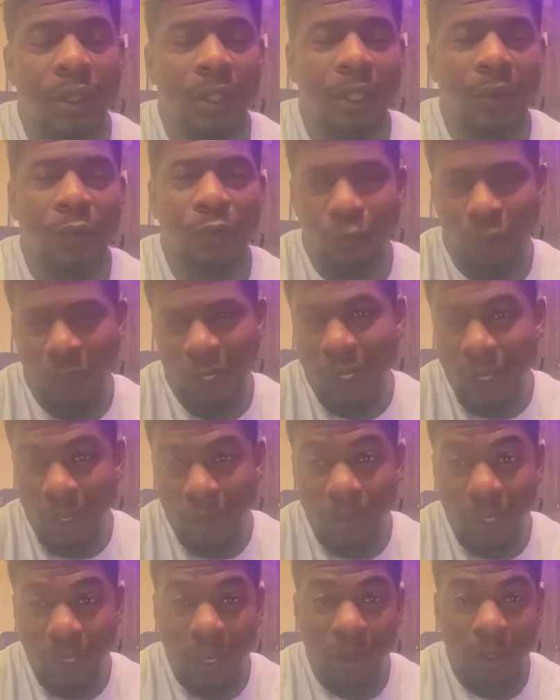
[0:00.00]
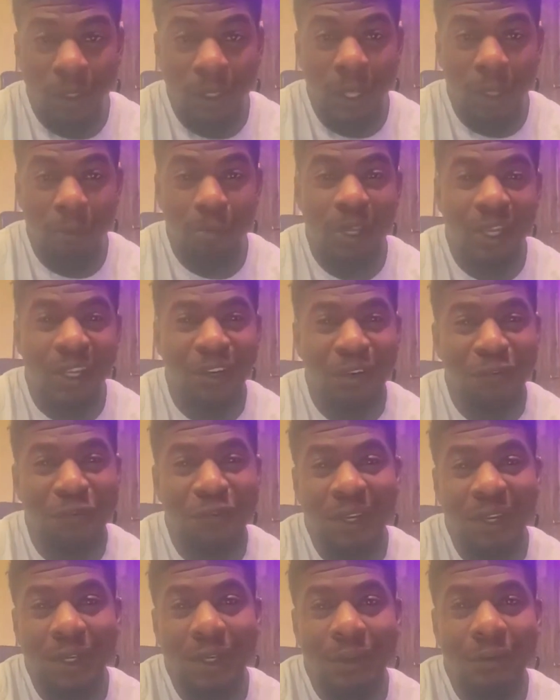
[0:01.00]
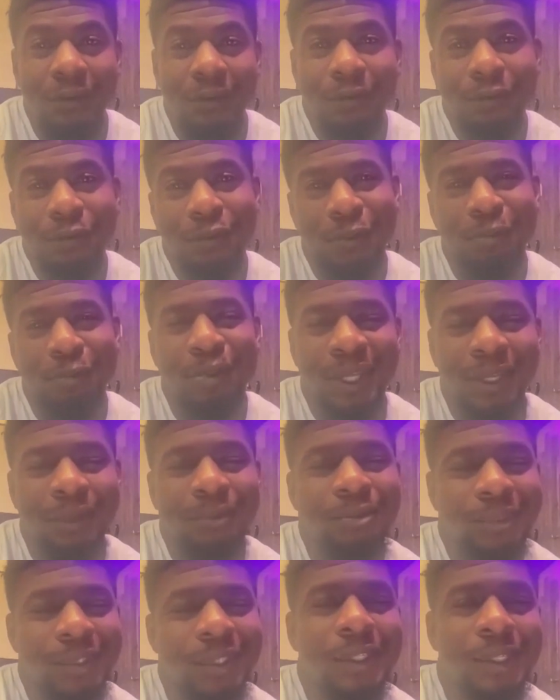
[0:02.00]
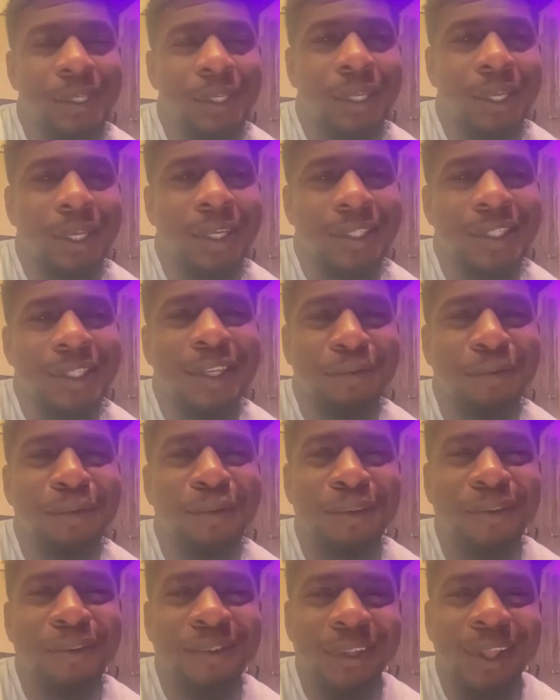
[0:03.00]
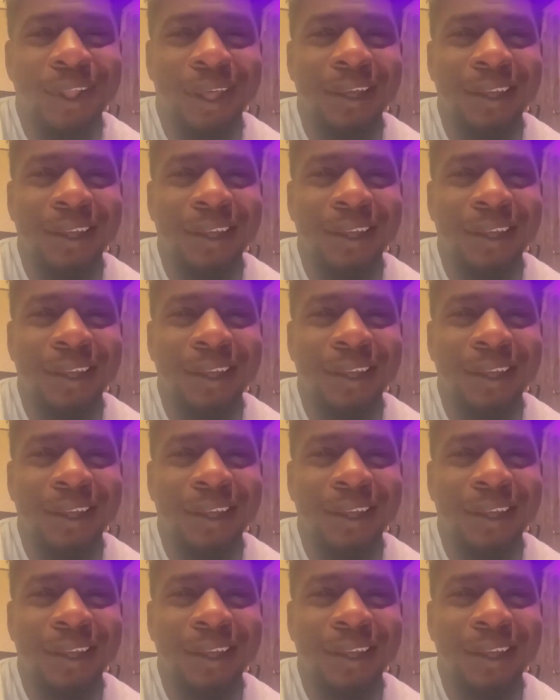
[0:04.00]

when it comes down to like being definitive, gets difficult. Like,